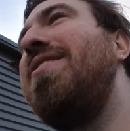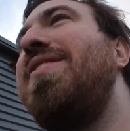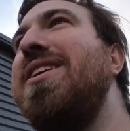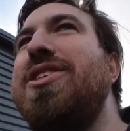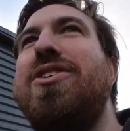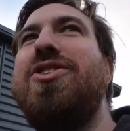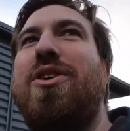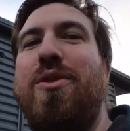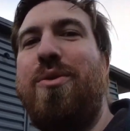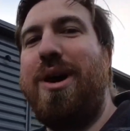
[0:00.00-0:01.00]
if I charge
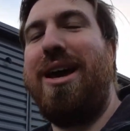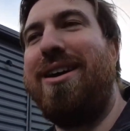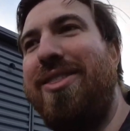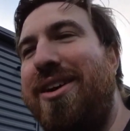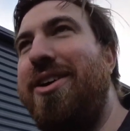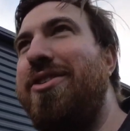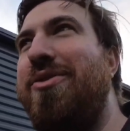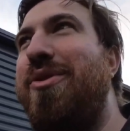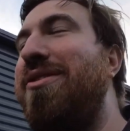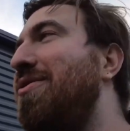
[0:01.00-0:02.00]
all the way on the
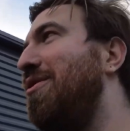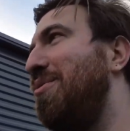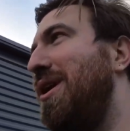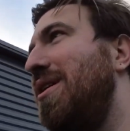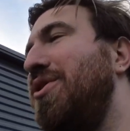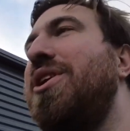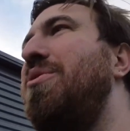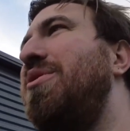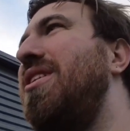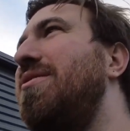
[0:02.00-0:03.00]
120 volt plug, which I
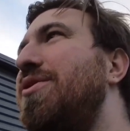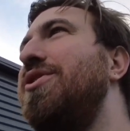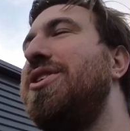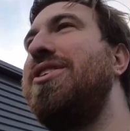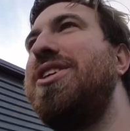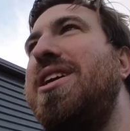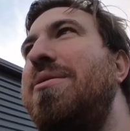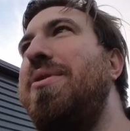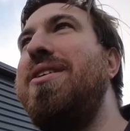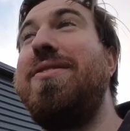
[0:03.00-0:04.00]
won't need a full charge on
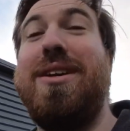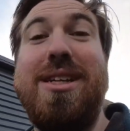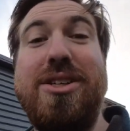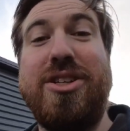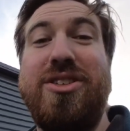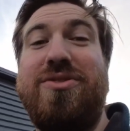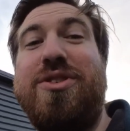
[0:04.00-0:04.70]
it, but if I did charge